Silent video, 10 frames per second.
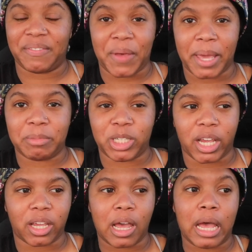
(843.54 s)
the vibe
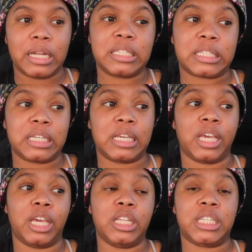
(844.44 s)
check.
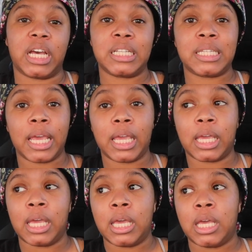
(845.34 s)
Honestly, it does
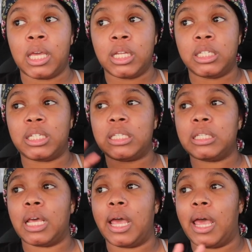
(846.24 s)
take just
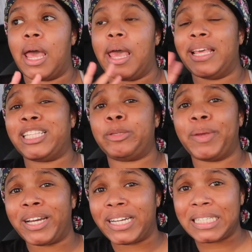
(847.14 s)

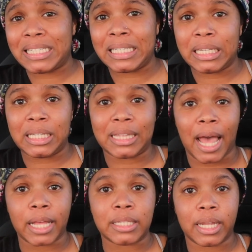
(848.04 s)
experiencing
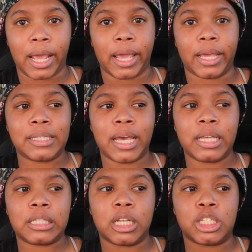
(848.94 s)
that today. It
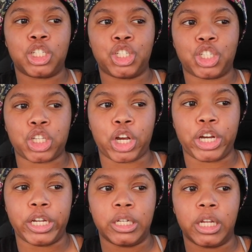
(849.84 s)
takes a
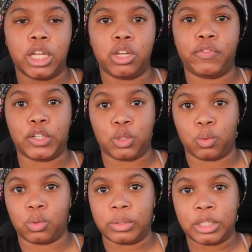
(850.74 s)
certain
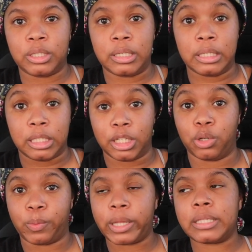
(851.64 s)
individual to
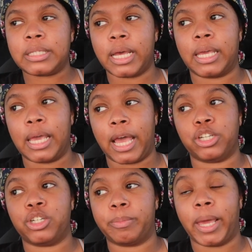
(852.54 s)
deal with
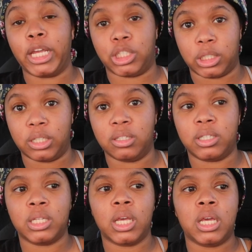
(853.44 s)
psychiatric
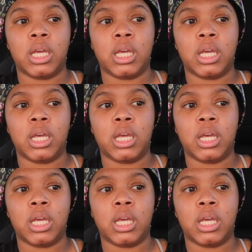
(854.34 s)
patients.